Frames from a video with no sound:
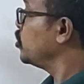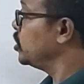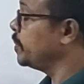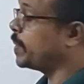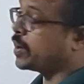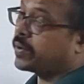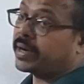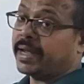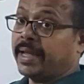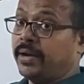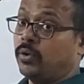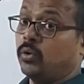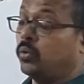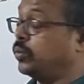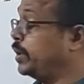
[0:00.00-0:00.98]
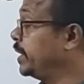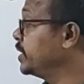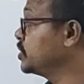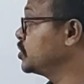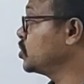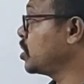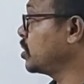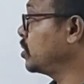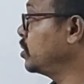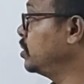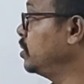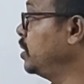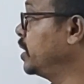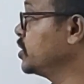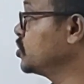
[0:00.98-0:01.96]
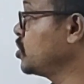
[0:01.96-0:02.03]
to the power n. No, it is not.
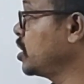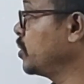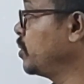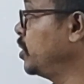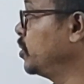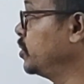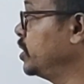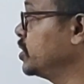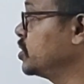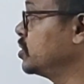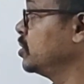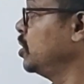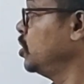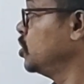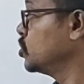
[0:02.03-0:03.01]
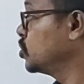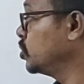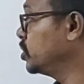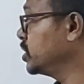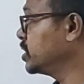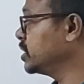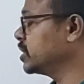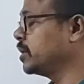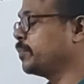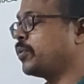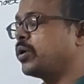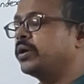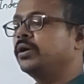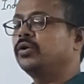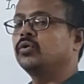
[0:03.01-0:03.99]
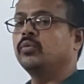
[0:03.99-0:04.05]
It is not equal to this. So this is
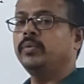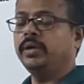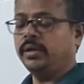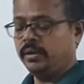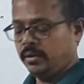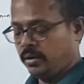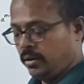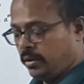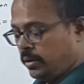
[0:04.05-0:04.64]
important to be